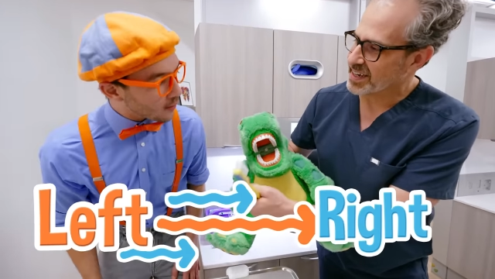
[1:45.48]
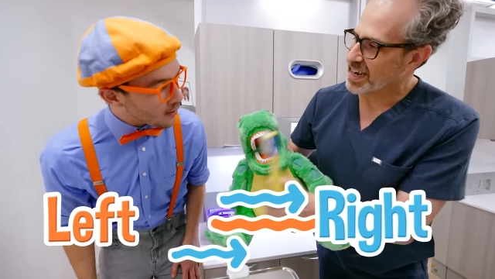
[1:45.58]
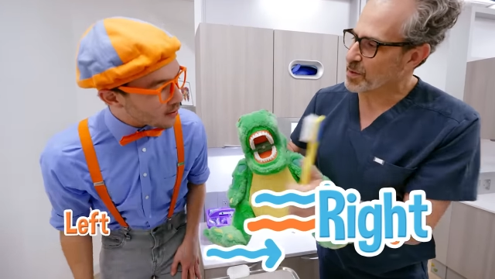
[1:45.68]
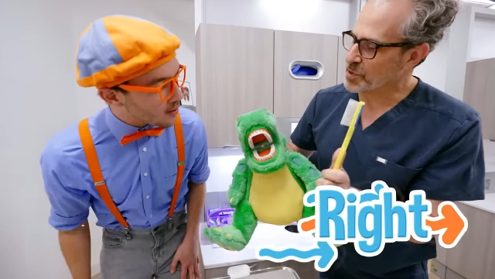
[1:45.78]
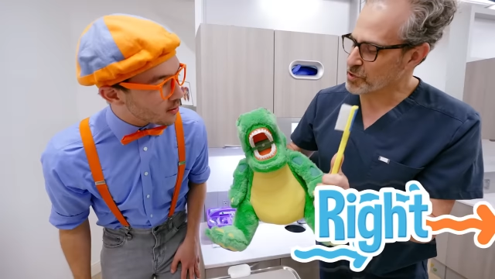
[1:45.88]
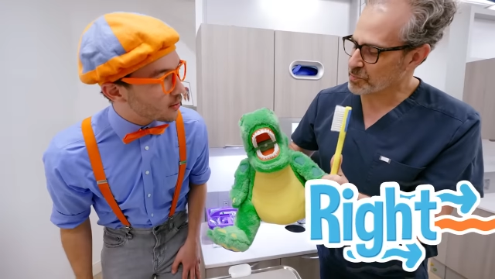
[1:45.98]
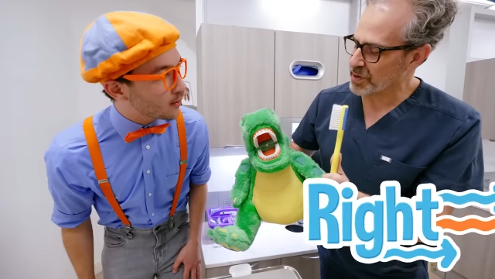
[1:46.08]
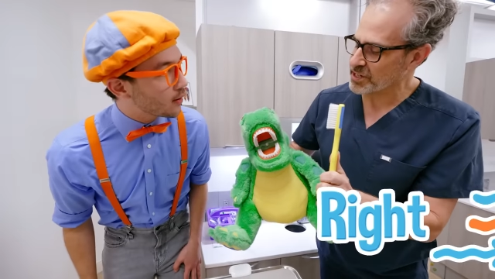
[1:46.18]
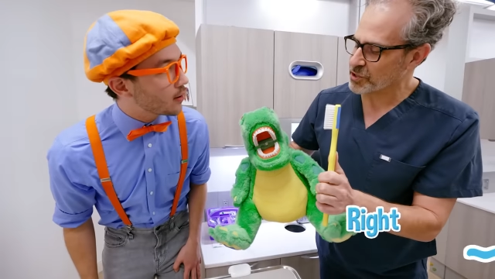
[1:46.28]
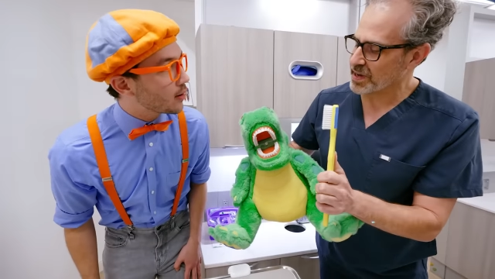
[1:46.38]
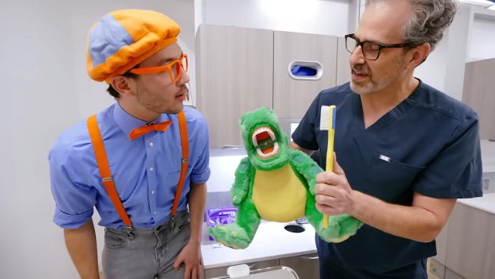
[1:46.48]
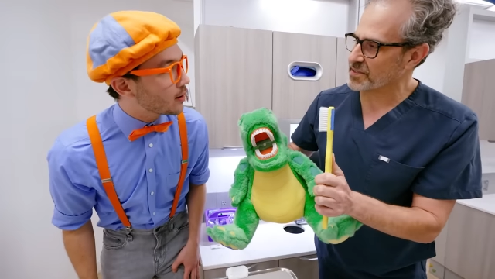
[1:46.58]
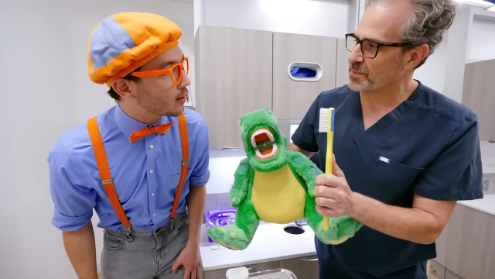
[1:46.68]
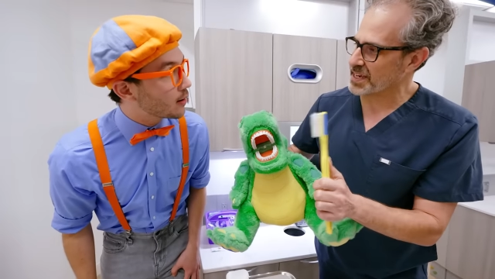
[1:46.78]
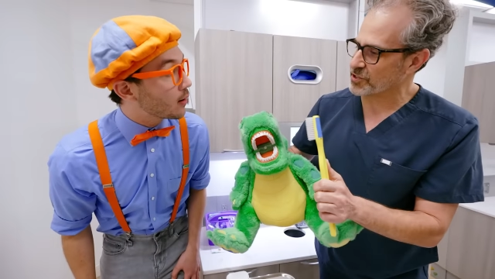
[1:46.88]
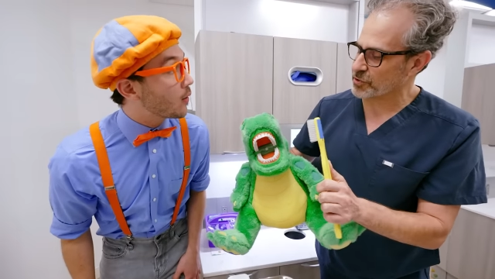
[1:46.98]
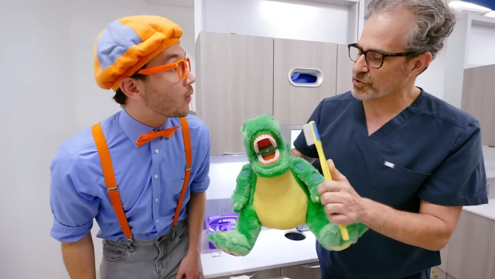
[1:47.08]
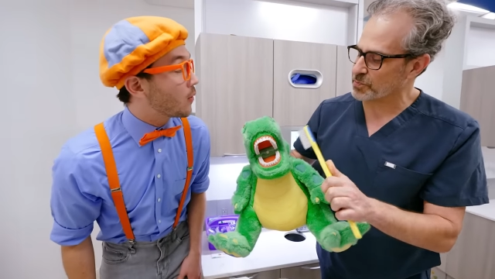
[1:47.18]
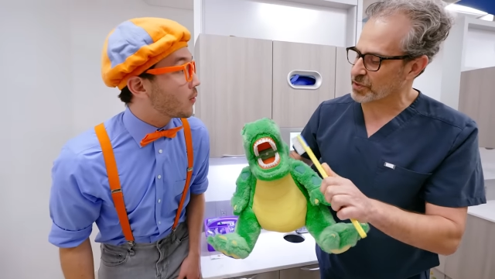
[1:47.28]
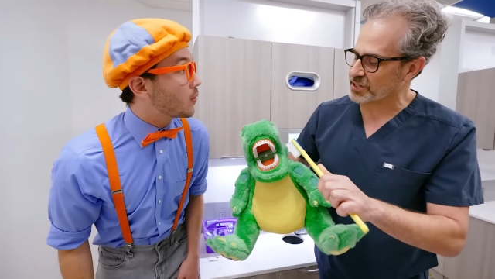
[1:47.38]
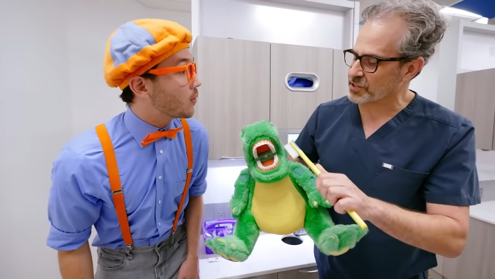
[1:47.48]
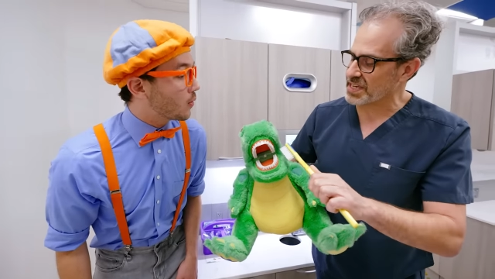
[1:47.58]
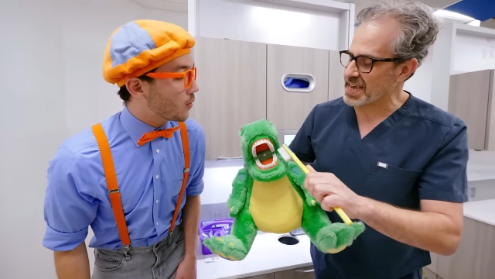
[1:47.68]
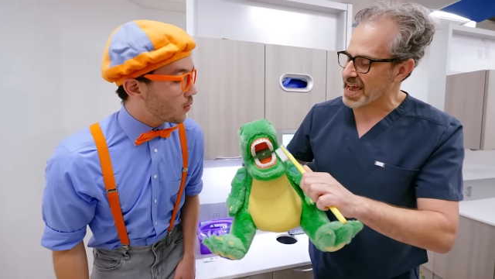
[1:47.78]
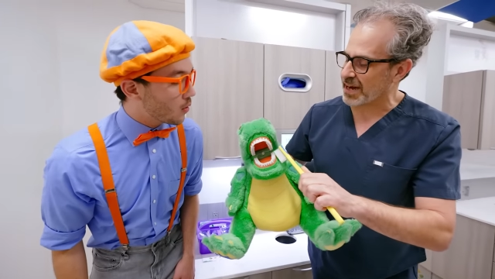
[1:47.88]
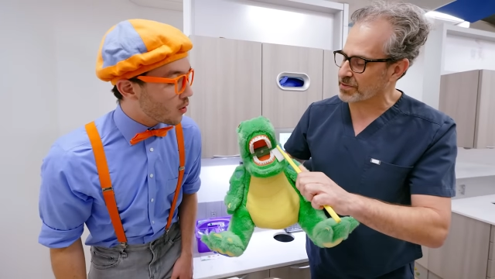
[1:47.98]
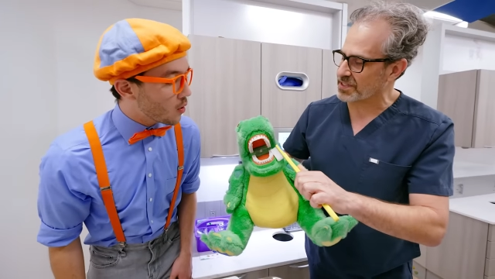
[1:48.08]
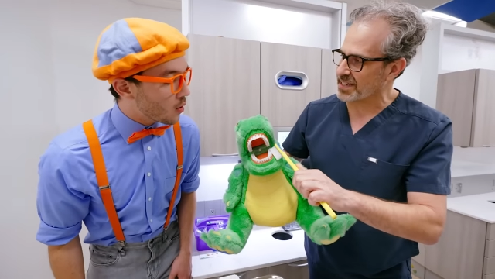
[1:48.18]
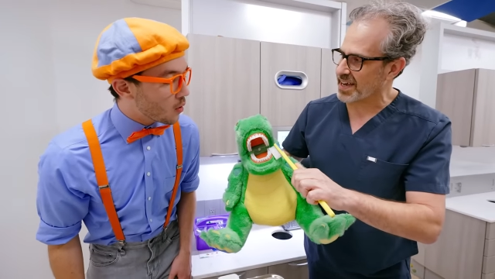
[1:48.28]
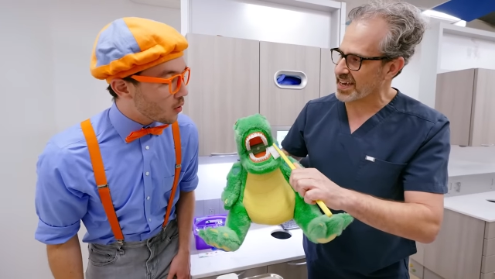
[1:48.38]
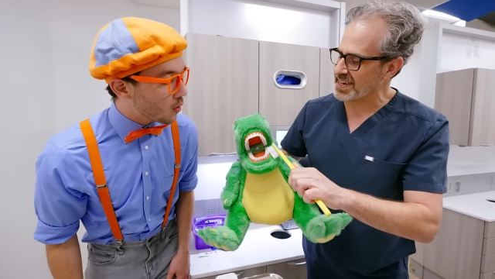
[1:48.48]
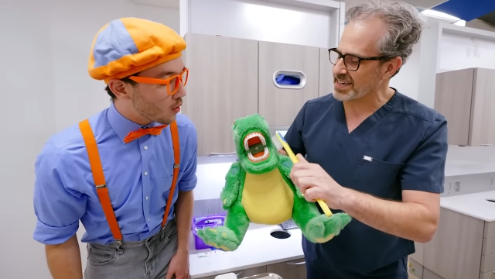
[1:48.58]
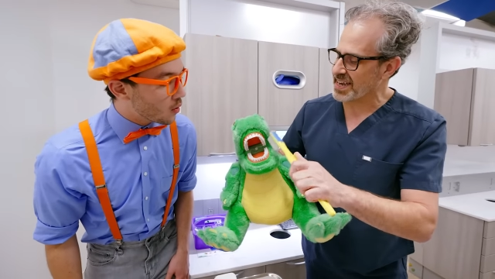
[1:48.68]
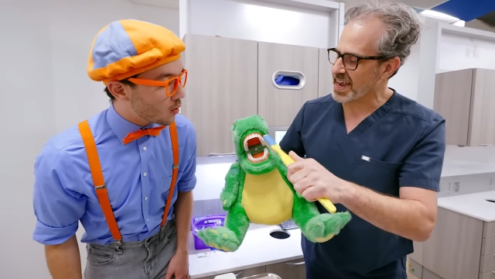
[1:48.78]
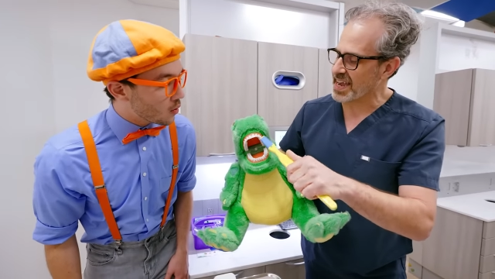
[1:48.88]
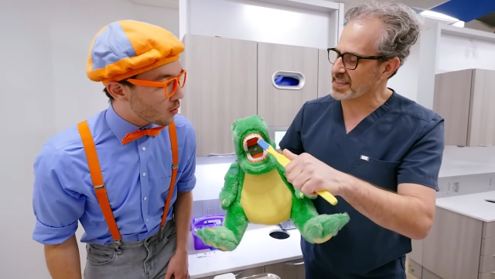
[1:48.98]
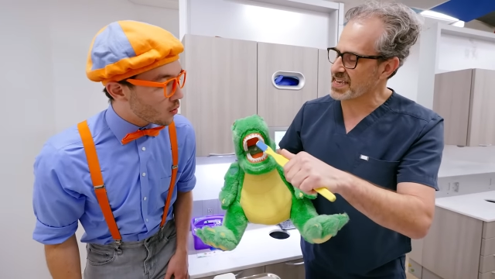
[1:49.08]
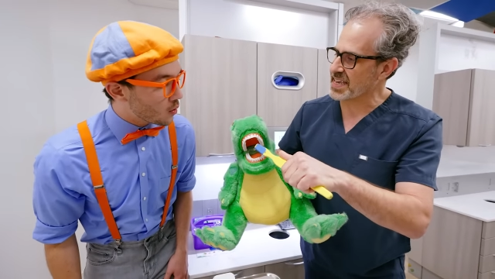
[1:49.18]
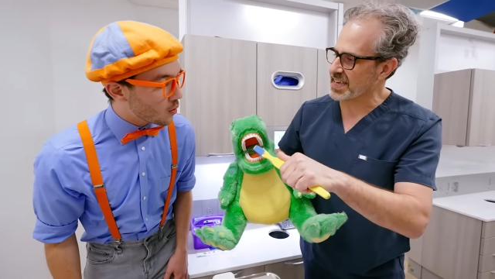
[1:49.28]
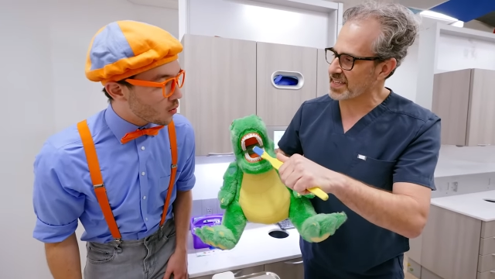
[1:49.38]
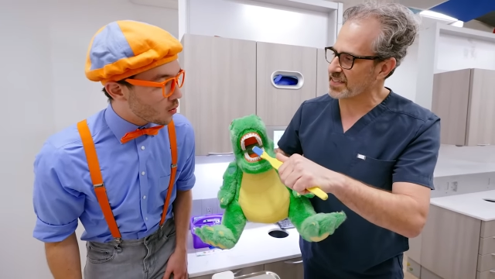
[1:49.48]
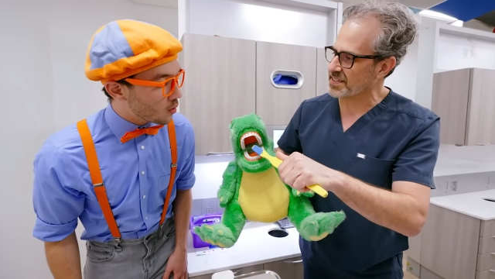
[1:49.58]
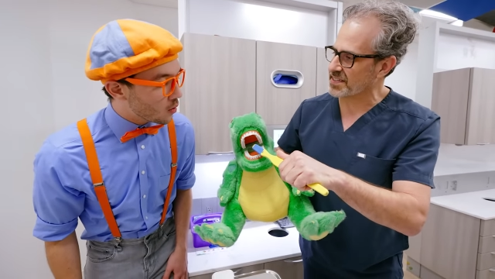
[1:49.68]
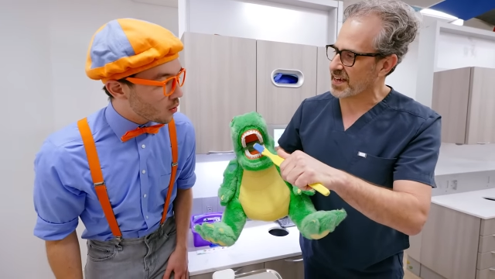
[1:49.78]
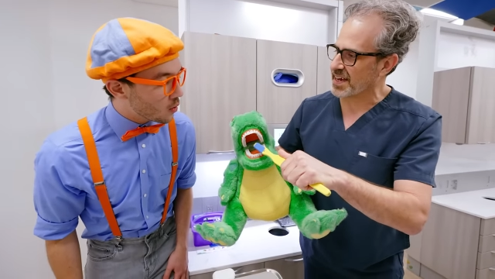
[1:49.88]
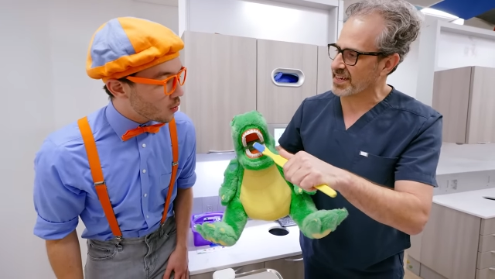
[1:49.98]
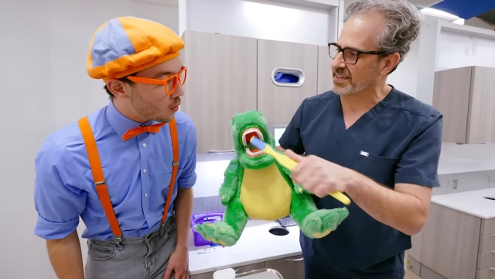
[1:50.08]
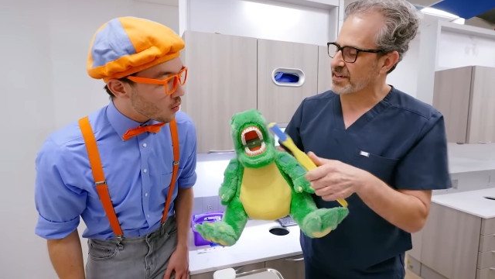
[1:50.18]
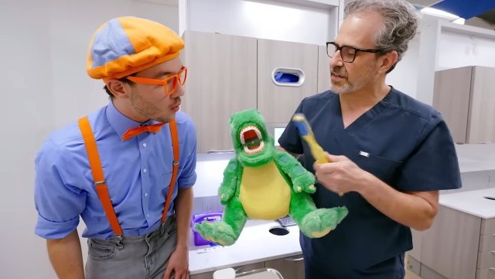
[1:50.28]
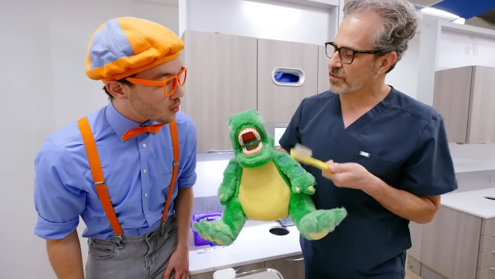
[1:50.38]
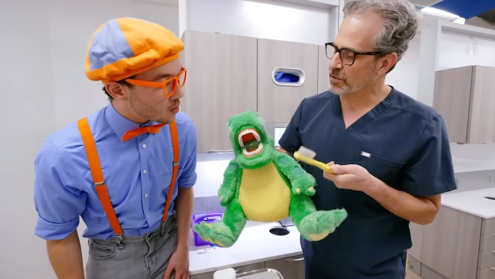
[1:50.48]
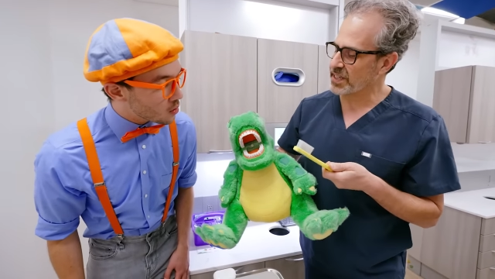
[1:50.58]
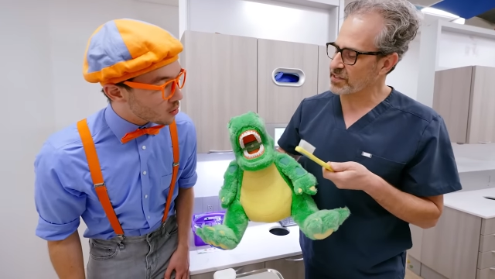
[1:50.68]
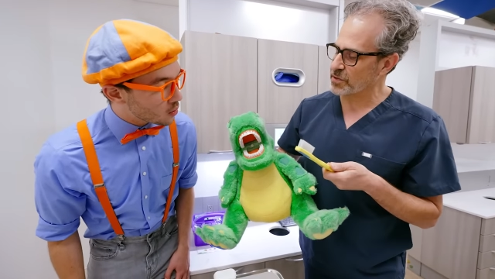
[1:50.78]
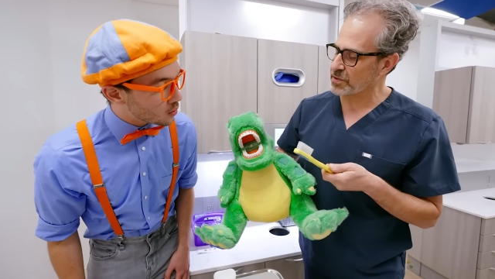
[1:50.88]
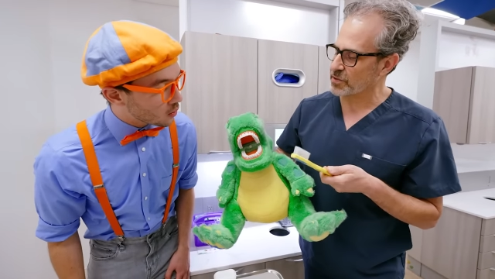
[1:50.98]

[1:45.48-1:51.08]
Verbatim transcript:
Speaker 1: And when you brush, you have to make sure you brush the outside and the inside. So let's do a